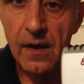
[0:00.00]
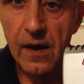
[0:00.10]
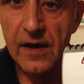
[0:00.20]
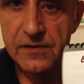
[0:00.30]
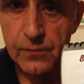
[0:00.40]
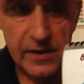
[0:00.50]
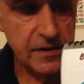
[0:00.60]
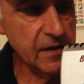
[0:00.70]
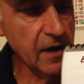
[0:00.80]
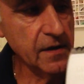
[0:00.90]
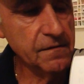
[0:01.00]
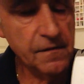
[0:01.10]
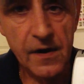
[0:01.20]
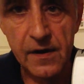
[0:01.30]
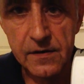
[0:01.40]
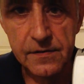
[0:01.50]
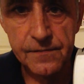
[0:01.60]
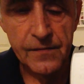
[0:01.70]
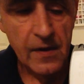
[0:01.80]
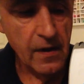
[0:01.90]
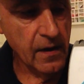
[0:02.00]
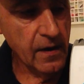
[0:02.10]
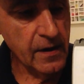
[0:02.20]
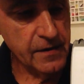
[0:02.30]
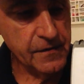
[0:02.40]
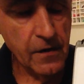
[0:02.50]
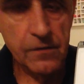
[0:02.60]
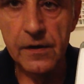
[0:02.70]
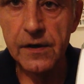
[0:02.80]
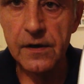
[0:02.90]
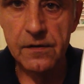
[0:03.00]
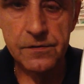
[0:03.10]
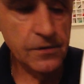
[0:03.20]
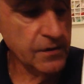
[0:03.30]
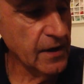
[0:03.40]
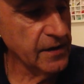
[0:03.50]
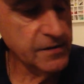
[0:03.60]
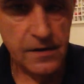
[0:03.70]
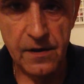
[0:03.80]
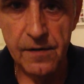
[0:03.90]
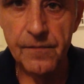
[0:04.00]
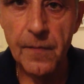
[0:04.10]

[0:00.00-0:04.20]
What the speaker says: last Wednesday in fact, and that's only 2 days ago.